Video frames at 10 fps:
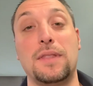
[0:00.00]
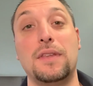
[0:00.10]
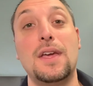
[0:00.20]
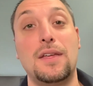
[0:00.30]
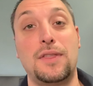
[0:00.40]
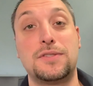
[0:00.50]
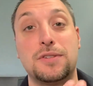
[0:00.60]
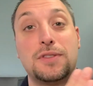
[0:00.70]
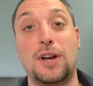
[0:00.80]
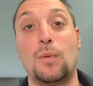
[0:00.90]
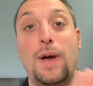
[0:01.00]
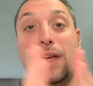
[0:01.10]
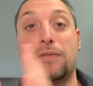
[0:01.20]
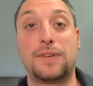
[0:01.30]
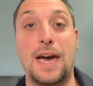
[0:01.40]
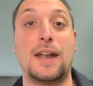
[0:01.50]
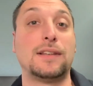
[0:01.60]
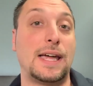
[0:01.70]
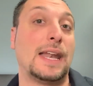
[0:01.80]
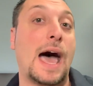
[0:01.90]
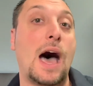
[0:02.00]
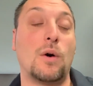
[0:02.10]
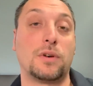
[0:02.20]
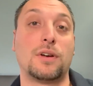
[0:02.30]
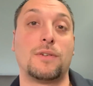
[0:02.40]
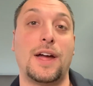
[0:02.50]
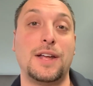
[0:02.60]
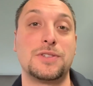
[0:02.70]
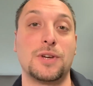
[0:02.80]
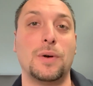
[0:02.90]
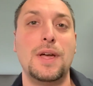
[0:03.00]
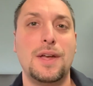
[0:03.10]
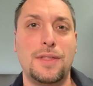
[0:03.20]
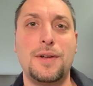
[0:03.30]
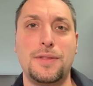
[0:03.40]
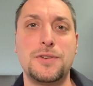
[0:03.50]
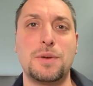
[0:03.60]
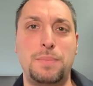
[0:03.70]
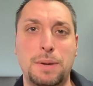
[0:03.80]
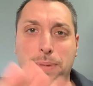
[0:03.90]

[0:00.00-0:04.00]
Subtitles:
and this is their way of kind of letting out, all right? So there's a big